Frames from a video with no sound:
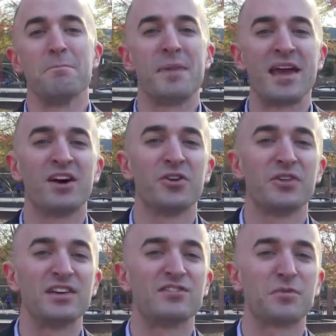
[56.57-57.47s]
mail
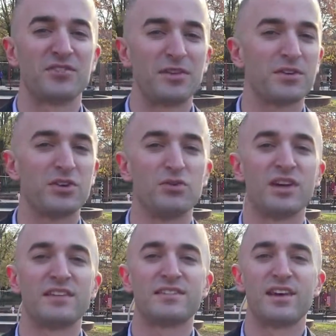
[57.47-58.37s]
these specific
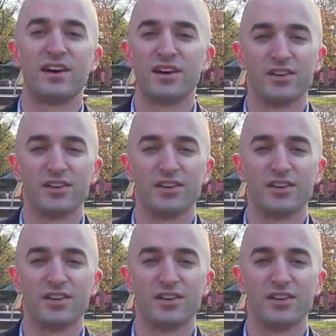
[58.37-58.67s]
units, uh,